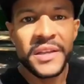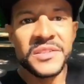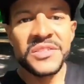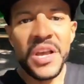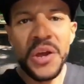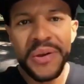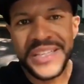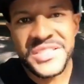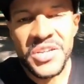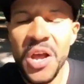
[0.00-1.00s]
So
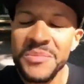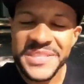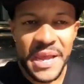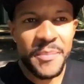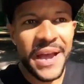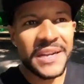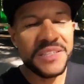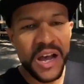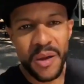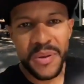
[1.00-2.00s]
it's time to get packed
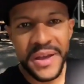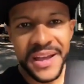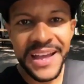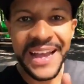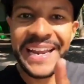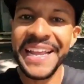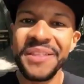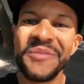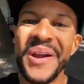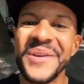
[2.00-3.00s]
up and hit
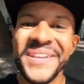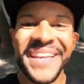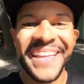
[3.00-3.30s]
the road.